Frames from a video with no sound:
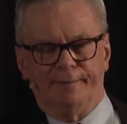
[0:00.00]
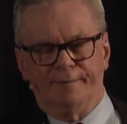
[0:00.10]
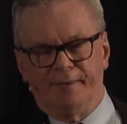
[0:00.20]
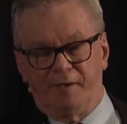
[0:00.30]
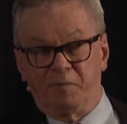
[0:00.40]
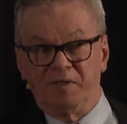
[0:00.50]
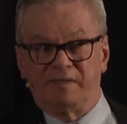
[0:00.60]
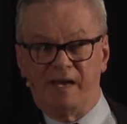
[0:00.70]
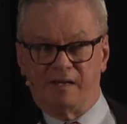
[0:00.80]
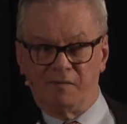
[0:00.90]
that had been
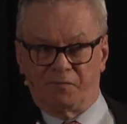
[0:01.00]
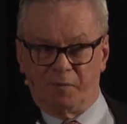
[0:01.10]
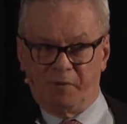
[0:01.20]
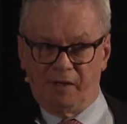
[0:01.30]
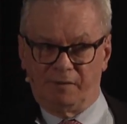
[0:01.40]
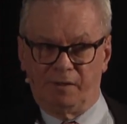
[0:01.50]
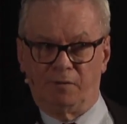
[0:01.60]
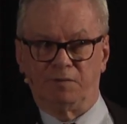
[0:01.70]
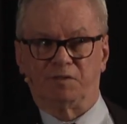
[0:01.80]
taken from the unknown